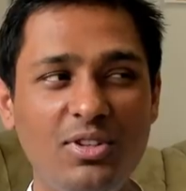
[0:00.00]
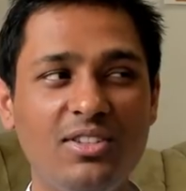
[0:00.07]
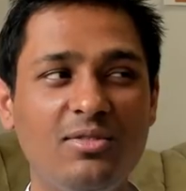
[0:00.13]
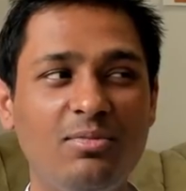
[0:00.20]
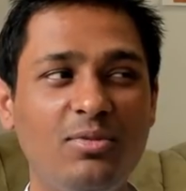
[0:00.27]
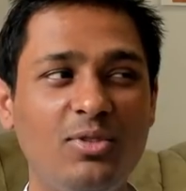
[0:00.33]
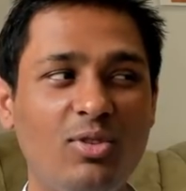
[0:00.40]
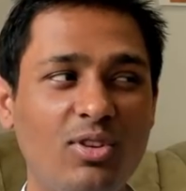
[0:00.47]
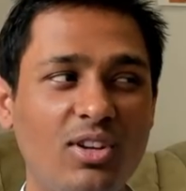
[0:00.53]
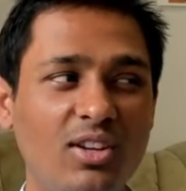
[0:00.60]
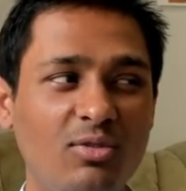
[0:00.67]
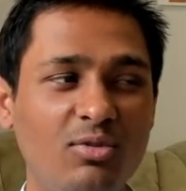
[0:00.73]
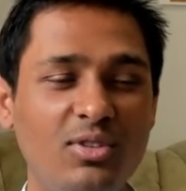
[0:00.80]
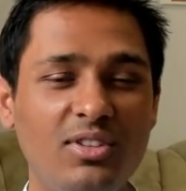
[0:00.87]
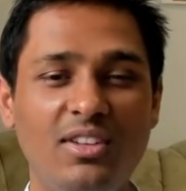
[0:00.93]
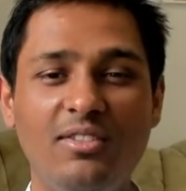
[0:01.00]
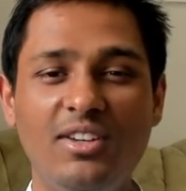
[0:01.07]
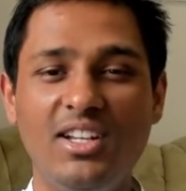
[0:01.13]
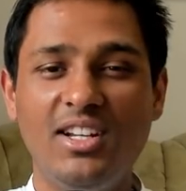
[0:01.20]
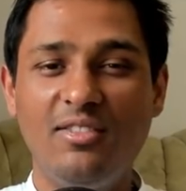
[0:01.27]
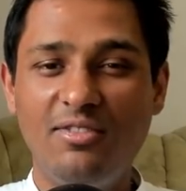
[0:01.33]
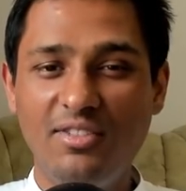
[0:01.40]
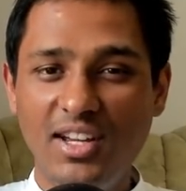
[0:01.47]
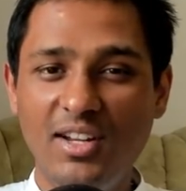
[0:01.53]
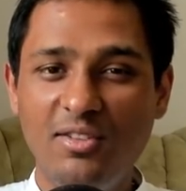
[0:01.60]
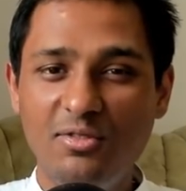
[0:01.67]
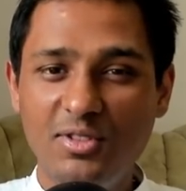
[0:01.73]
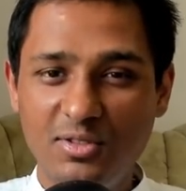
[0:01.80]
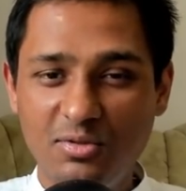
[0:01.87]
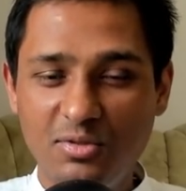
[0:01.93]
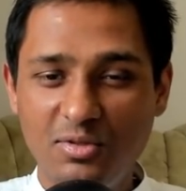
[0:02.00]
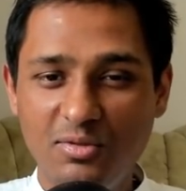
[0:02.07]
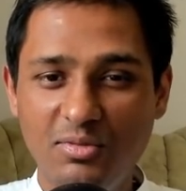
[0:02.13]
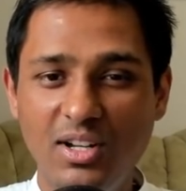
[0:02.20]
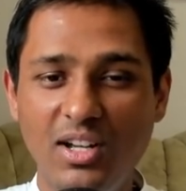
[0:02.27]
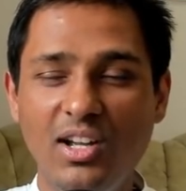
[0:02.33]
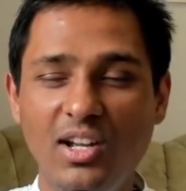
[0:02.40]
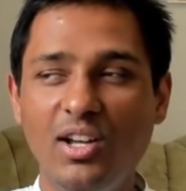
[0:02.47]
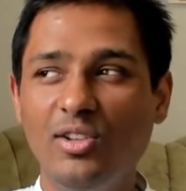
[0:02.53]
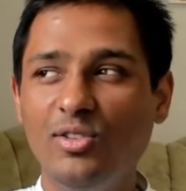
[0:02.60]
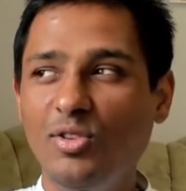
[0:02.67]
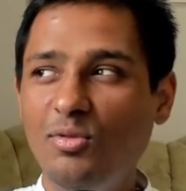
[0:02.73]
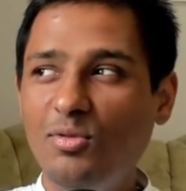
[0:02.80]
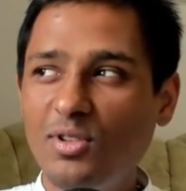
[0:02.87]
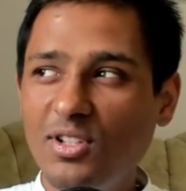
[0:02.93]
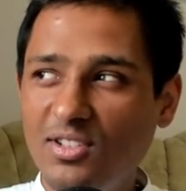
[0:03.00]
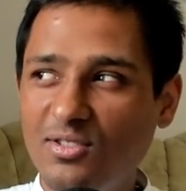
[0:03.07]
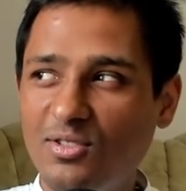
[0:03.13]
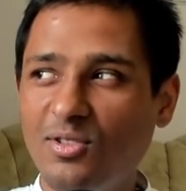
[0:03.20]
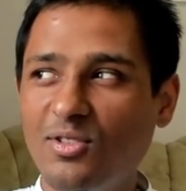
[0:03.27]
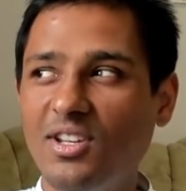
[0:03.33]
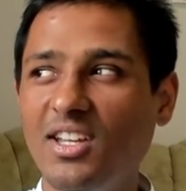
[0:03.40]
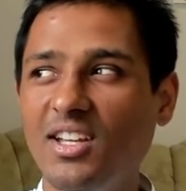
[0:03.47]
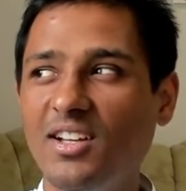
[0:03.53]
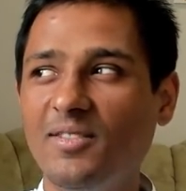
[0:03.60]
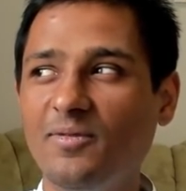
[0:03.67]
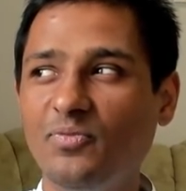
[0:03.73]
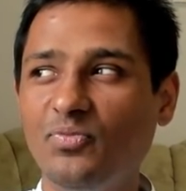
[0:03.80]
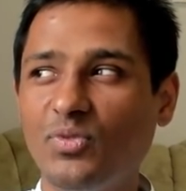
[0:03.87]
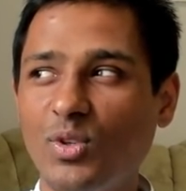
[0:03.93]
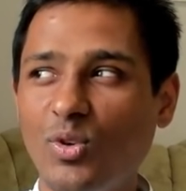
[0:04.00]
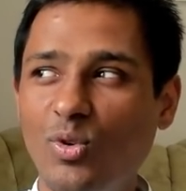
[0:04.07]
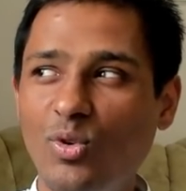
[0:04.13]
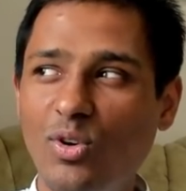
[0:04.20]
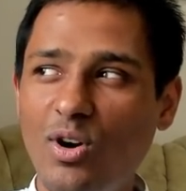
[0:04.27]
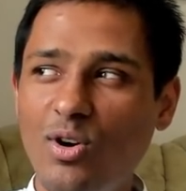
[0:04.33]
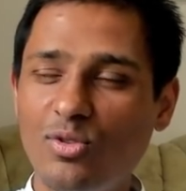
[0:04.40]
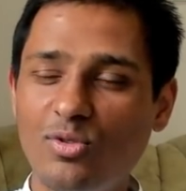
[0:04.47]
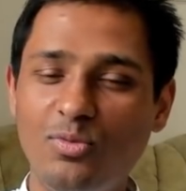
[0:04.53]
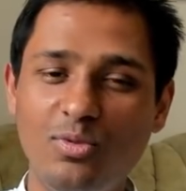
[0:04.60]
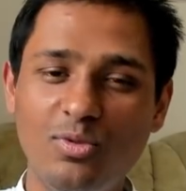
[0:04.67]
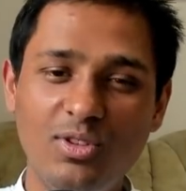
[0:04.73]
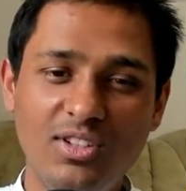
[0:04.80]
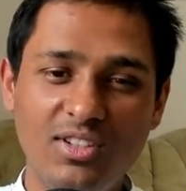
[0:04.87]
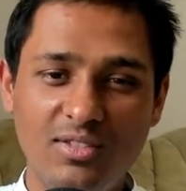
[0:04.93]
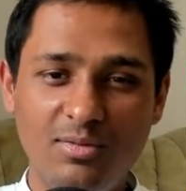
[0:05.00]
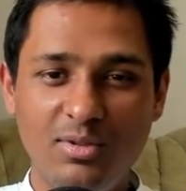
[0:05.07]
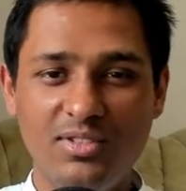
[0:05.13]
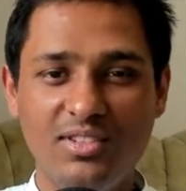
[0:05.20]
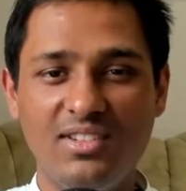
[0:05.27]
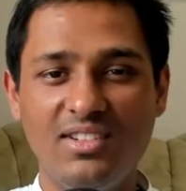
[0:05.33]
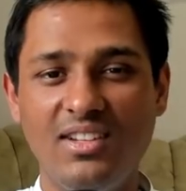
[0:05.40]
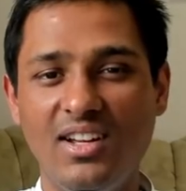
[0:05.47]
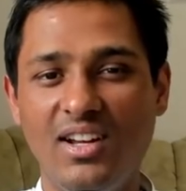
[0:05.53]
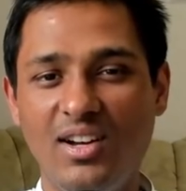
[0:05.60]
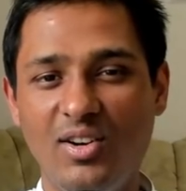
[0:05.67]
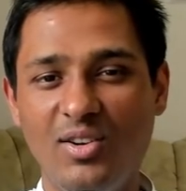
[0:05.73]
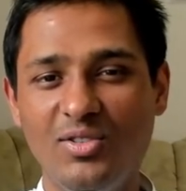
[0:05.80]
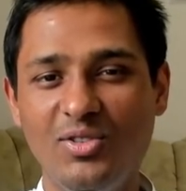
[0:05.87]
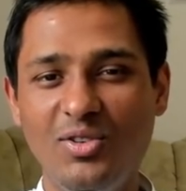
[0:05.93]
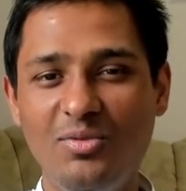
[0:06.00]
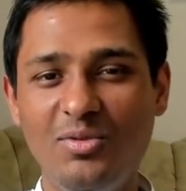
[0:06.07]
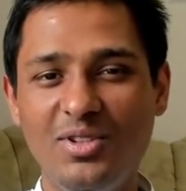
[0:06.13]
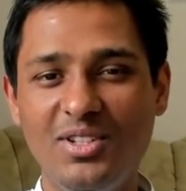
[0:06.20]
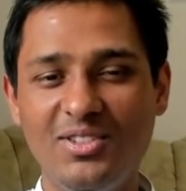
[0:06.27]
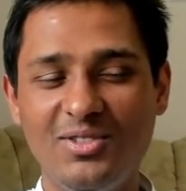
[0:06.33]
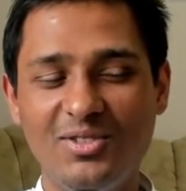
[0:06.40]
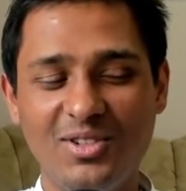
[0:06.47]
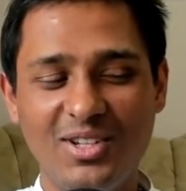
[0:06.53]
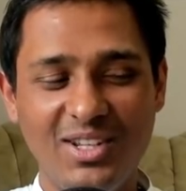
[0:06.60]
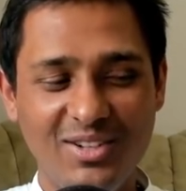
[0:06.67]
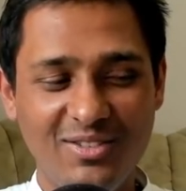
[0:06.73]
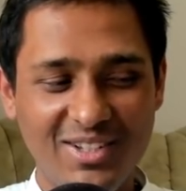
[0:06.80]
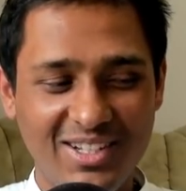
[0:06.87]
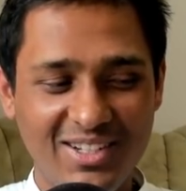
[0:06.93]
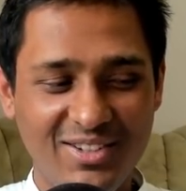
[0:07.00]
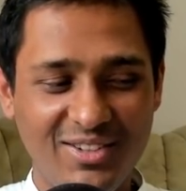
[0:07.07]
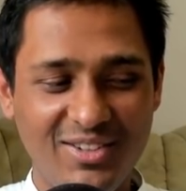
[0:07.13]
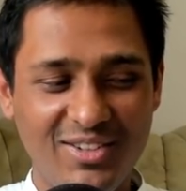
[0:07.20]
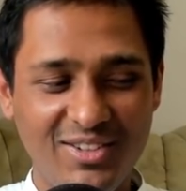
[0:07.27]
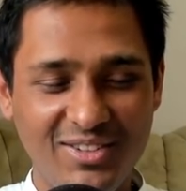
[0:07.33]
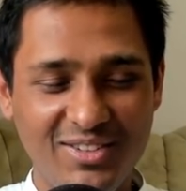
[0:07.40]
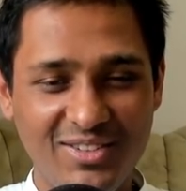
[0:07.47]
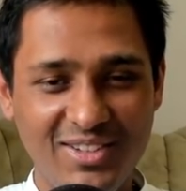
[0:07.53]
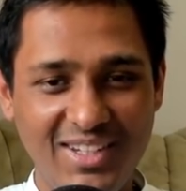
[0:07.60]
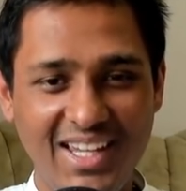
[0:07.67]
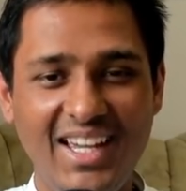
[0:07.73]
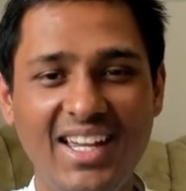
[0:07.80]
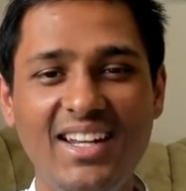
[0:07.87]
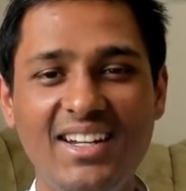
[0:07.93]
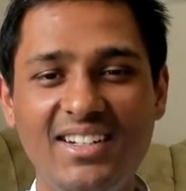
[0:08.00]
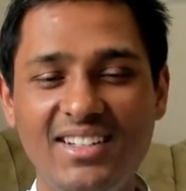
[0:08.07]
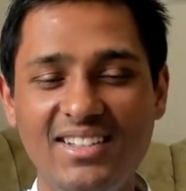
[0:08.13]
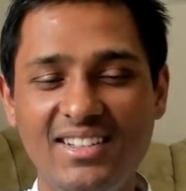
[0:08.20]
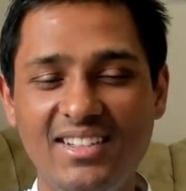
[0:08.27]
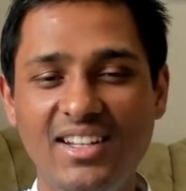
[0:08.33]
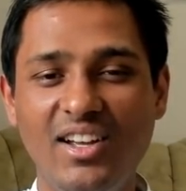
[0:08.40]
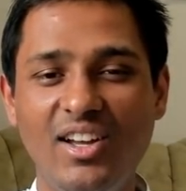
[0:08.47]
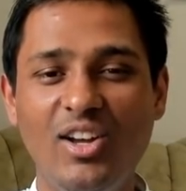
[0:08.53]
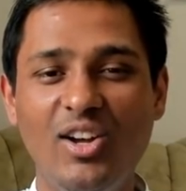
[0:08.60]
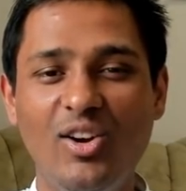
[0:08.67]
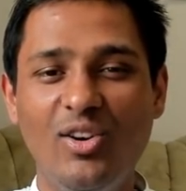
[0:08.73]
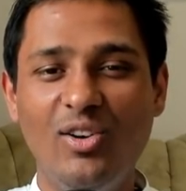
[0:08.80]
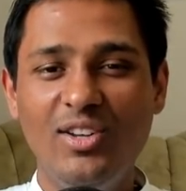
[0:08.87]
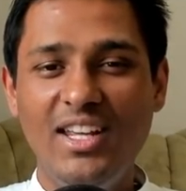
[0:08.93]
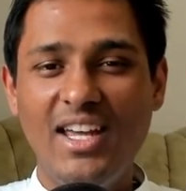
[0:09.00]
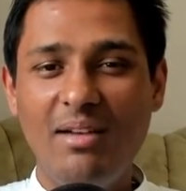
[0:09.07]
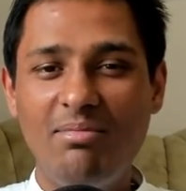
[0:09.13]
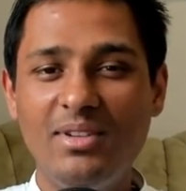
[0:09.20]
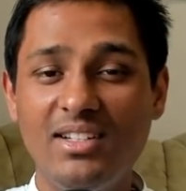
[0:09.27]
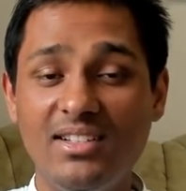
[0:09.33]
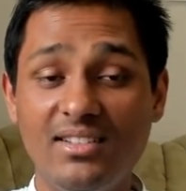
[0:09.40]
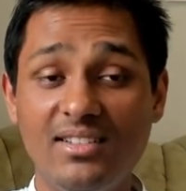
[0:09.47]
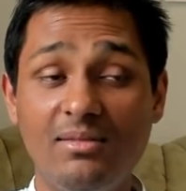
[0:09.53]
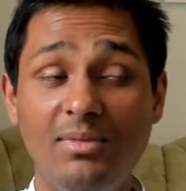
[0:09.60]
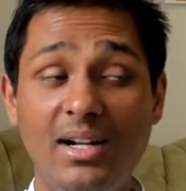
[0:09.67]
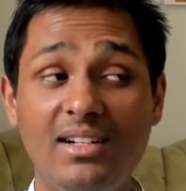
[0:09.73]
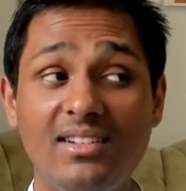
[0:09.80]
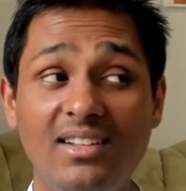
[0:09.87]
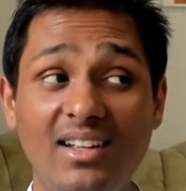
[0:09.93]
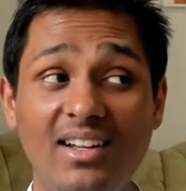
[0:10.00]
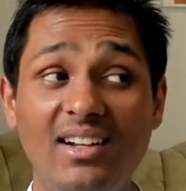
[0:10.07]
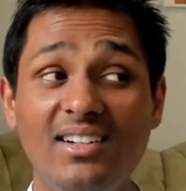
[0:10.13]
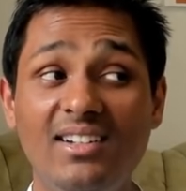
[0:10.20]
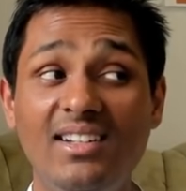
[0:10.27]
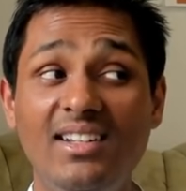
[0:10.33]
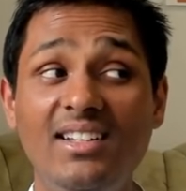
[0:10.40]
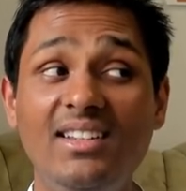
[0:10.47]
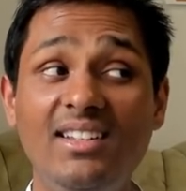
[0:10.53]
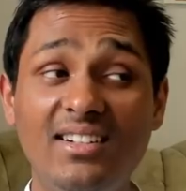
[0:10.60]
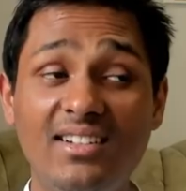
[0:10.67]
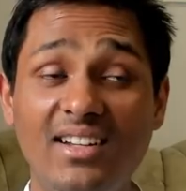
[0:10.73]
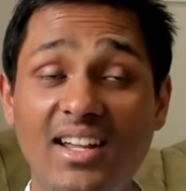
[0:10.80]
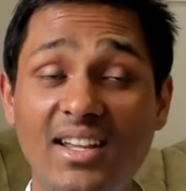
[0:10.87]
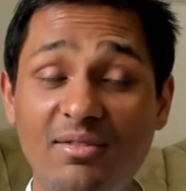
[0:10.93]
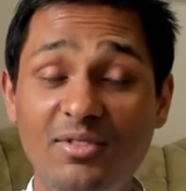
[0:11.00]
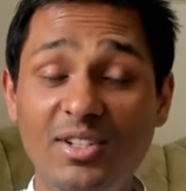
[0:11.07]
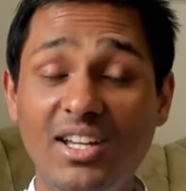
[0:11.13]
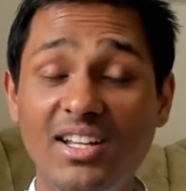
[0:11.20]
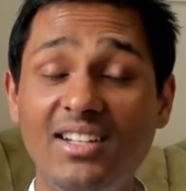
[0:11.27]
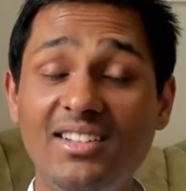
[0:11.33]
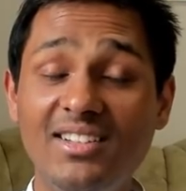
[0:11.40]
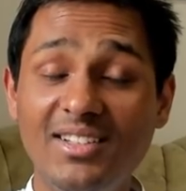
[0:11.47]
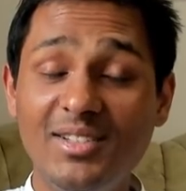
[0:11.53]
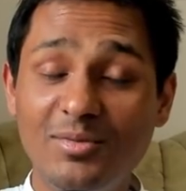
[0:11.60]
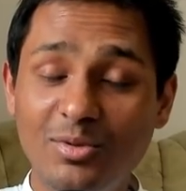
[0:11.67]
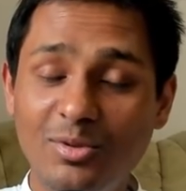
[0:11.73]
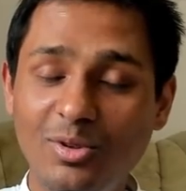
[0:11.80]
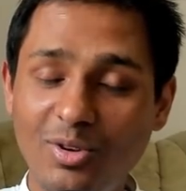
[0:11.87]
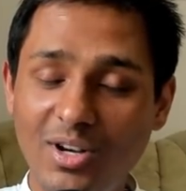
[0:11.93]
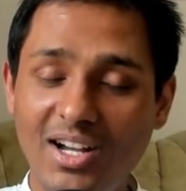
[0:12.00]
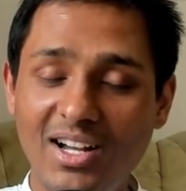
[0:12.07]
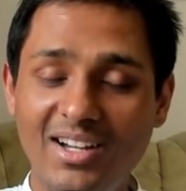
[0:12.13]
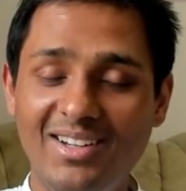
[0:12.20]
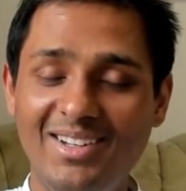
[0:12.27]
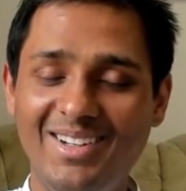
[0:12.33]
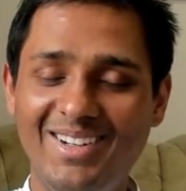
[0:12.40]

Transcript: is talking who is having an affair with whom. Nobody is talking, oh, how to pull this person down. Nobody is talking of alcohol. So there it is only happiness. But till the time we are in this Bhuloka,